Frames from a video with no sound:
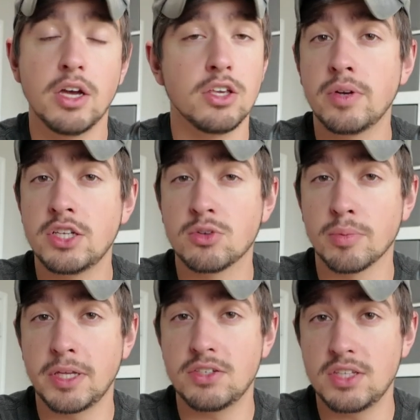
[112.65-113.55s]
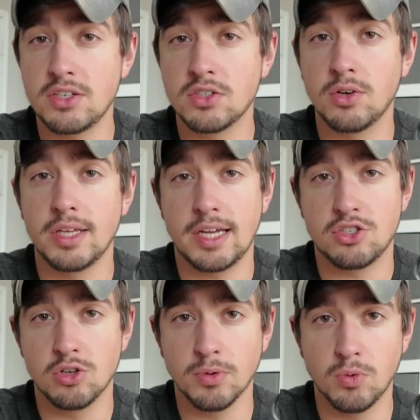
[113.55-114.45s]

You don't need to replace these until they get super